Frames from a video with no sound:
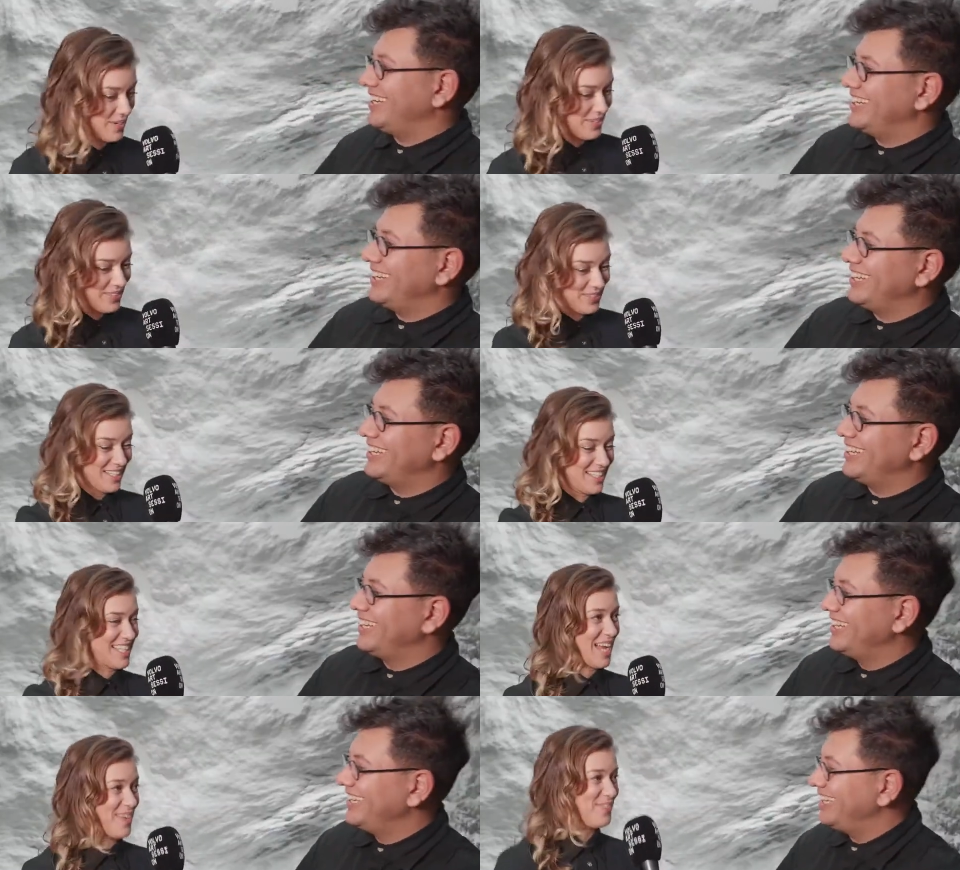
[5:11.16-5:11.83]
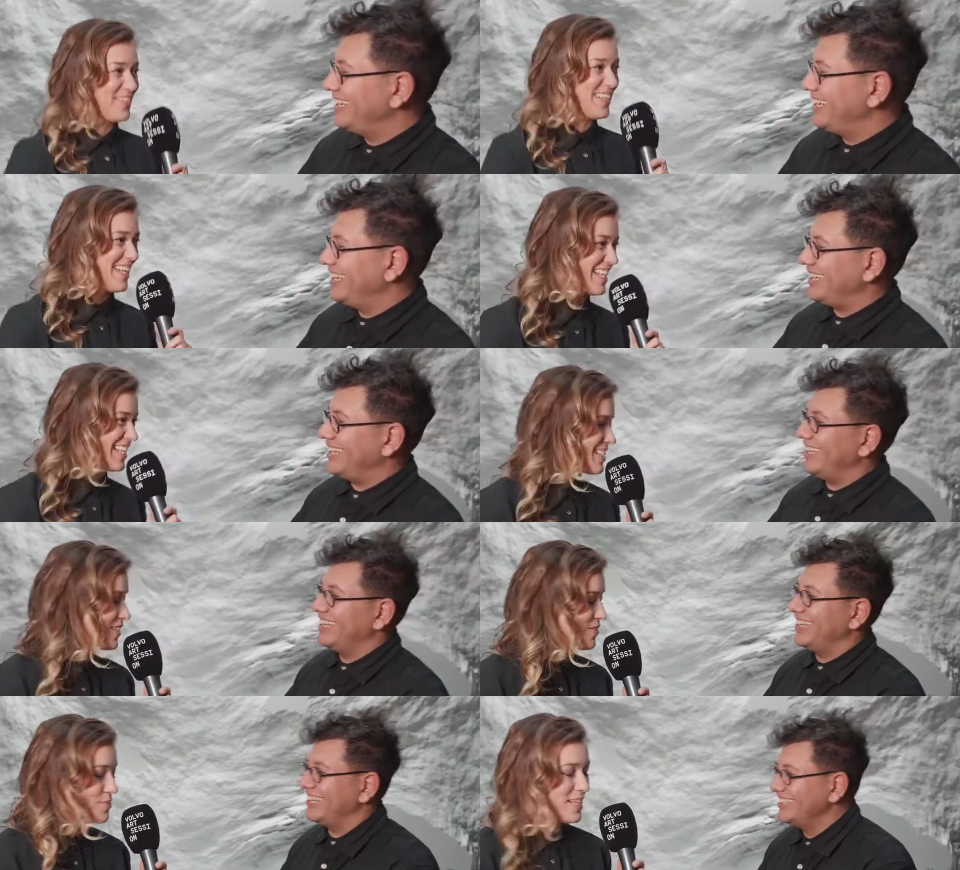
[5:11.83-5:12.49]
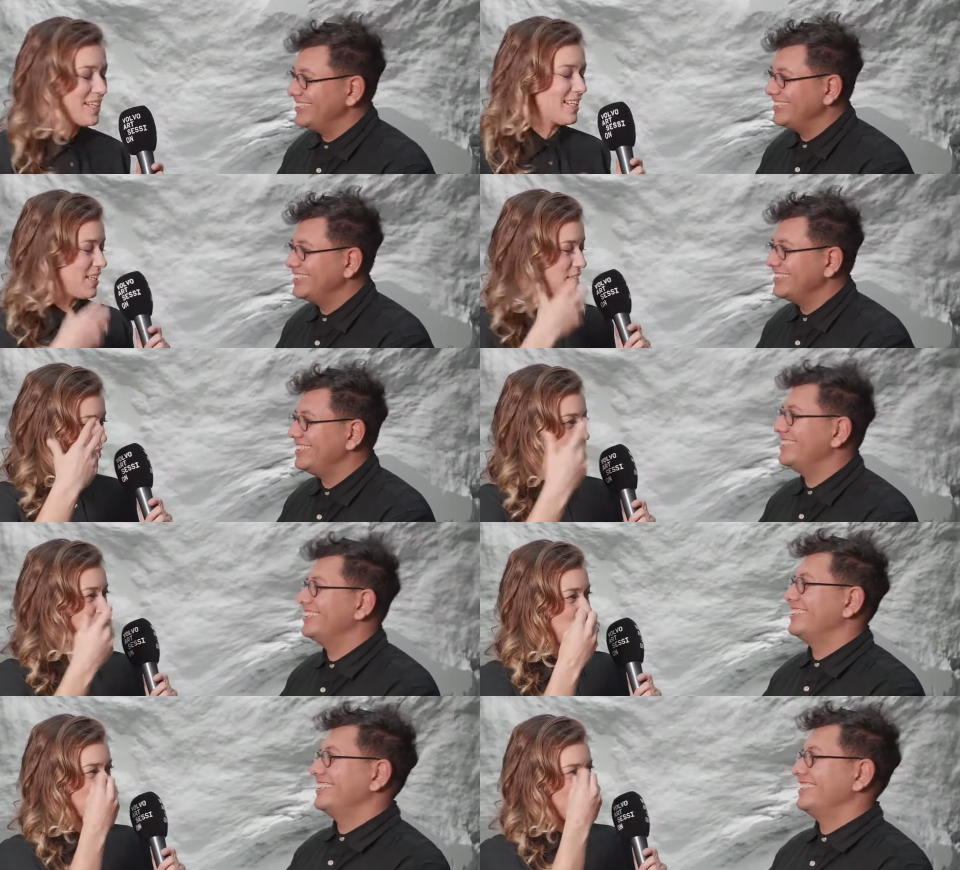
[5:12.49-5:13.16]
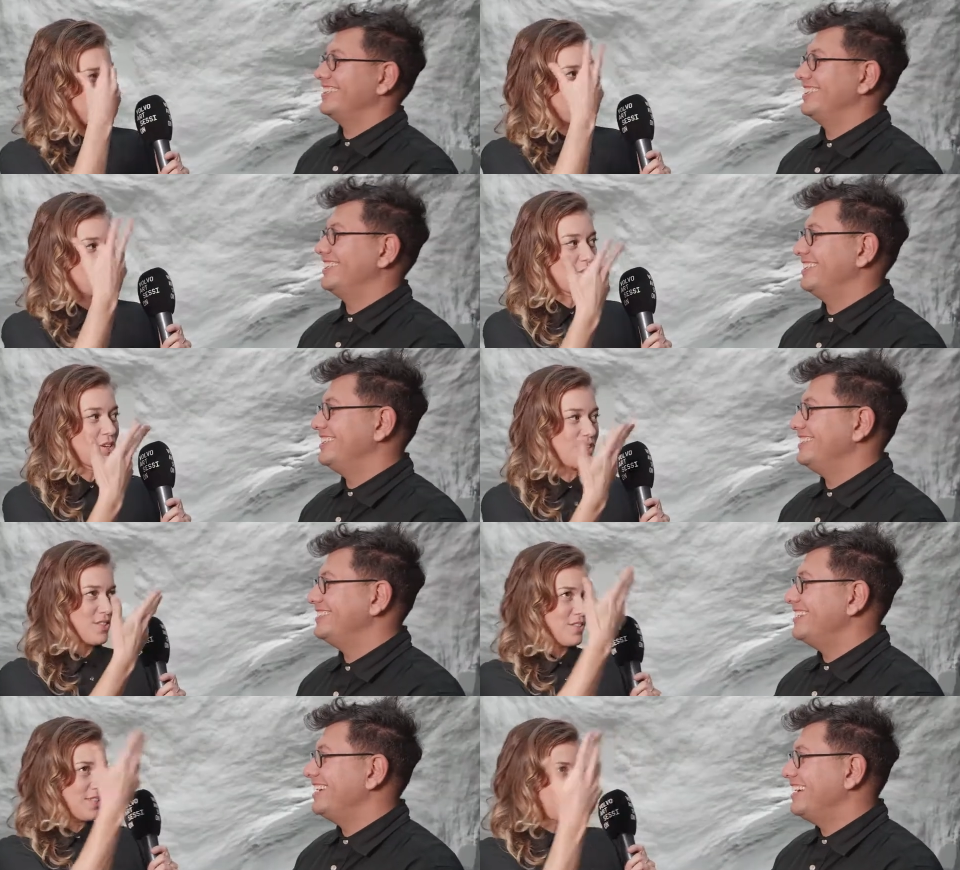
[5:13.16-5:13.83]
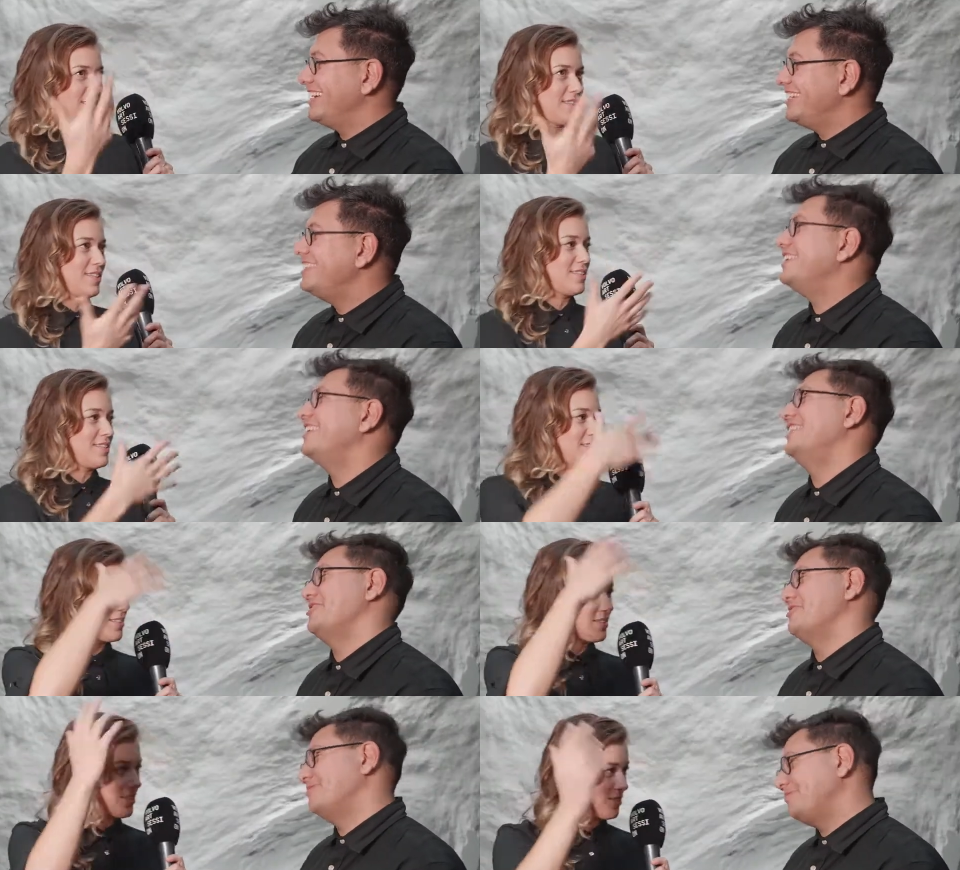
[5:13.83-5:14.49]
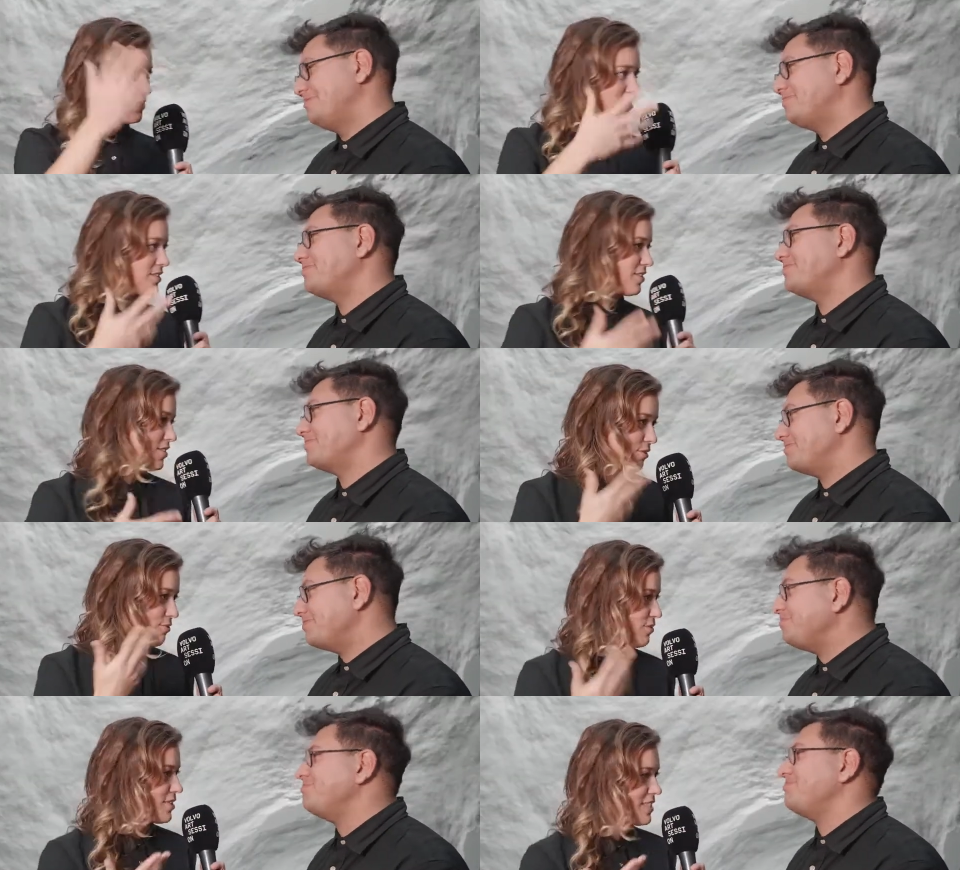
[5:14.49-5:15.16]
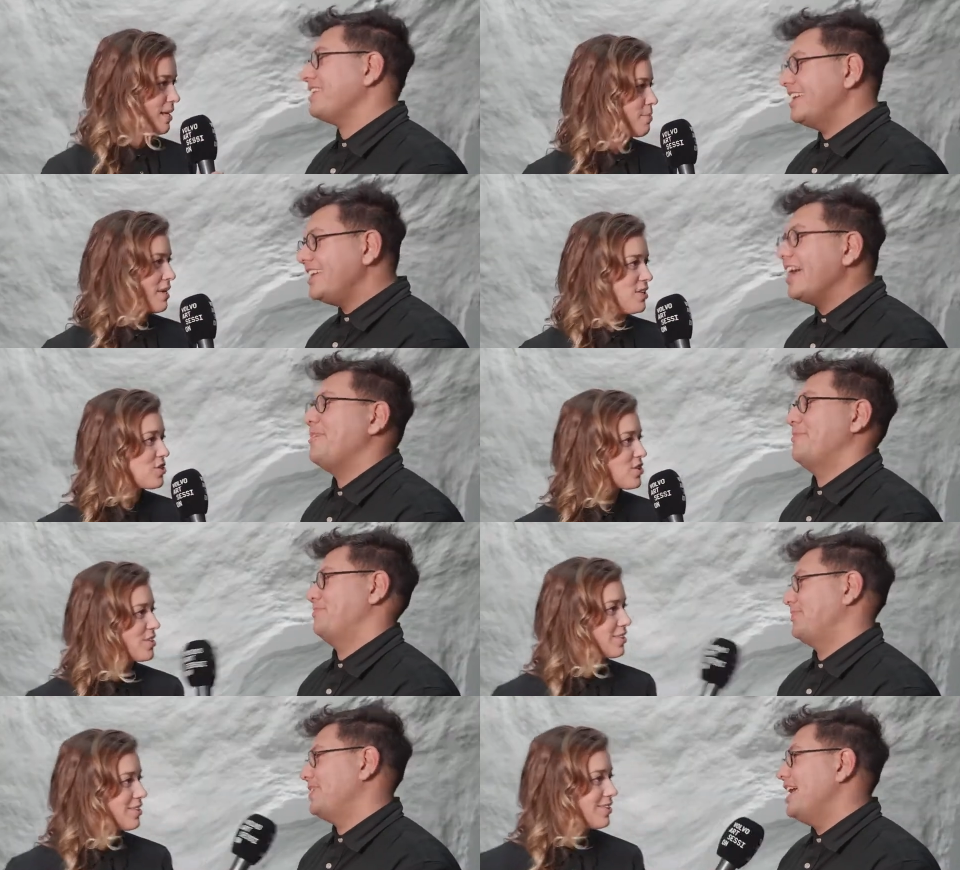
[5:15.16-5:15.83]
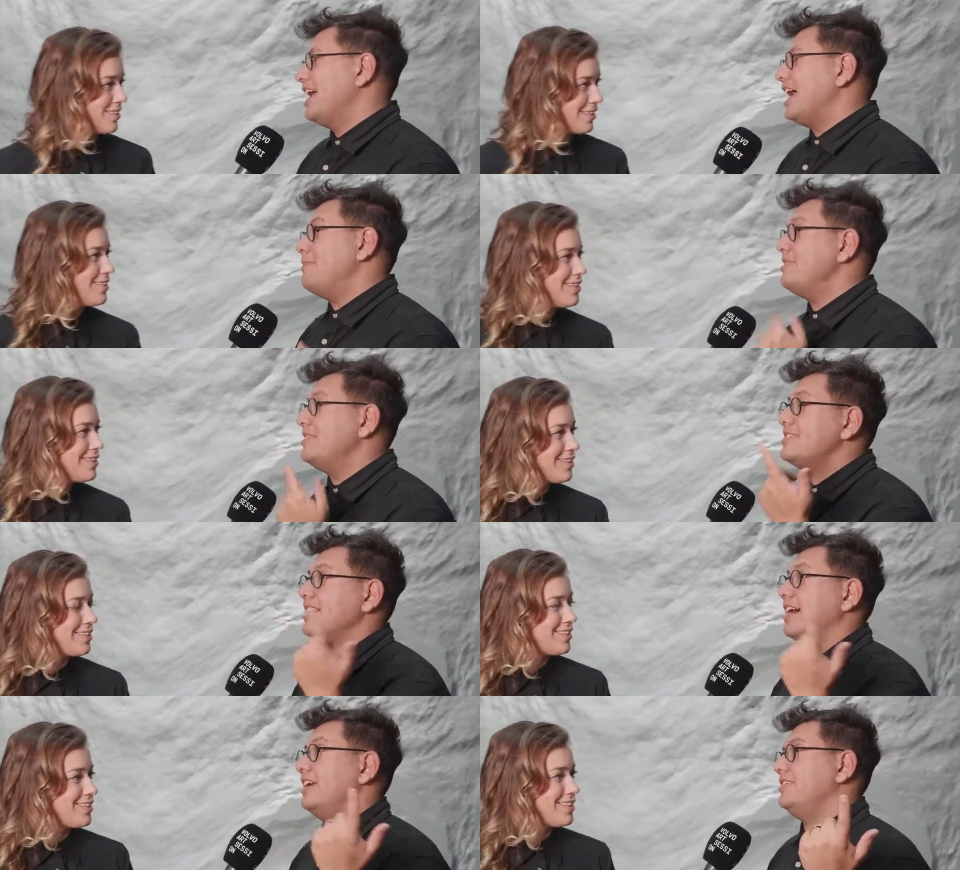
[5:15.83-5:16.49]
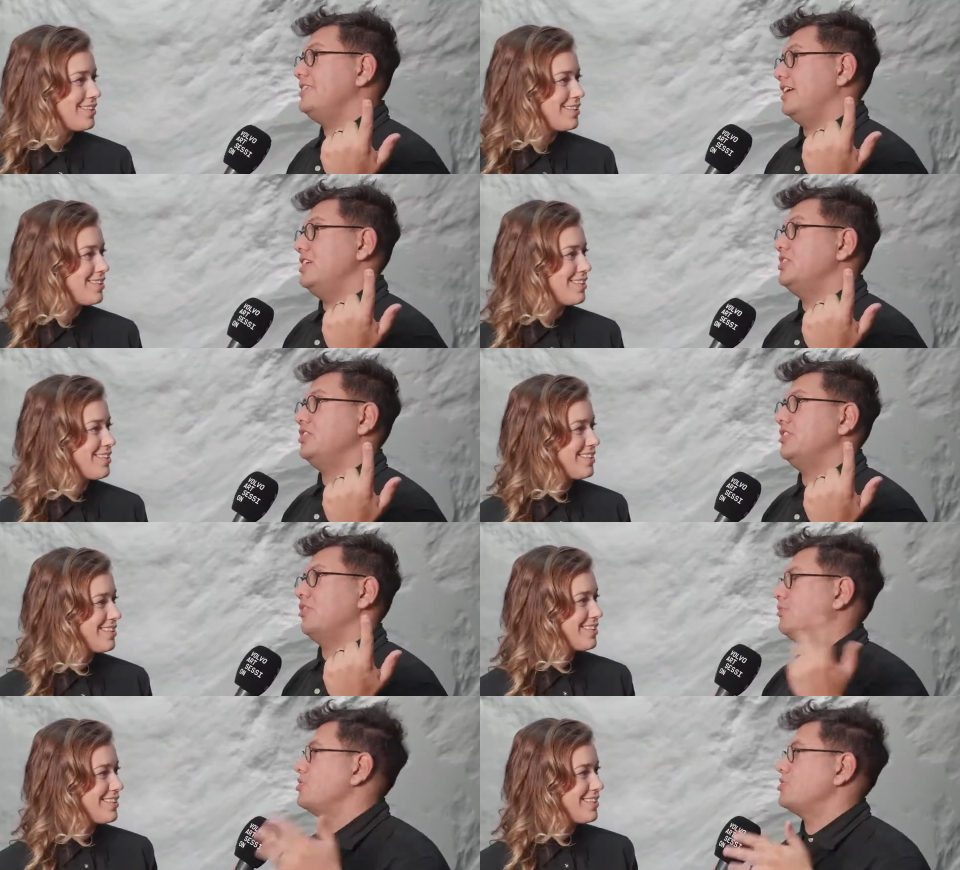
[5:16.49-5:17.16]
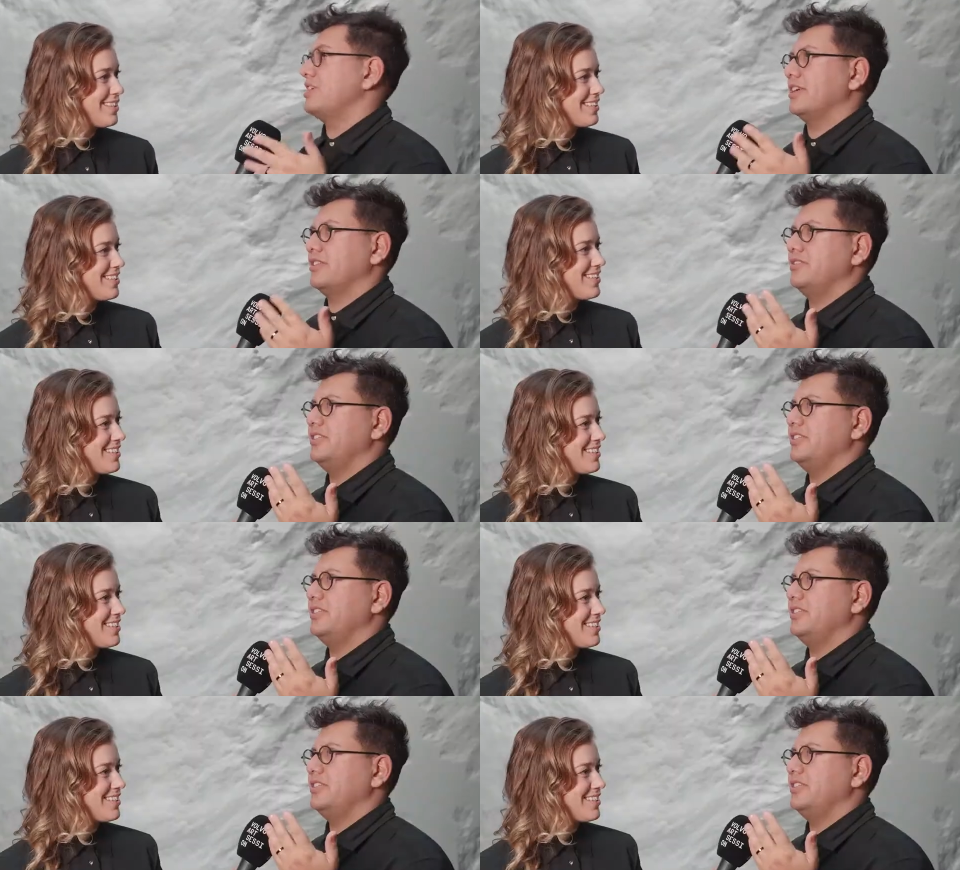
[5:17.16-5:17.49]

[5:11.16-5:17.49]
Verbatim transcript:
Speaker 1: What what is happening? It's really you, you get lost in this different dimension.
Speaker 2: I mean, this ideation almost like